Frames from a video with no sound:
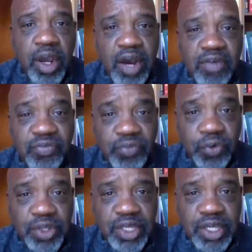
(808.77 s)
4
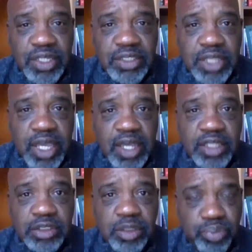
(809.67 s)
years
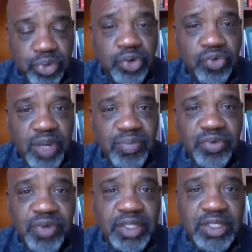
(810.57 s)
as the program
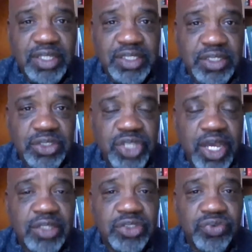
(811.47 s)
director at Teen
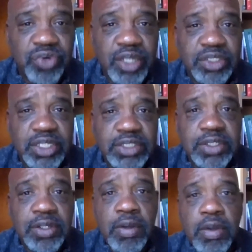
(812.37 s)
Challenge in Rochester.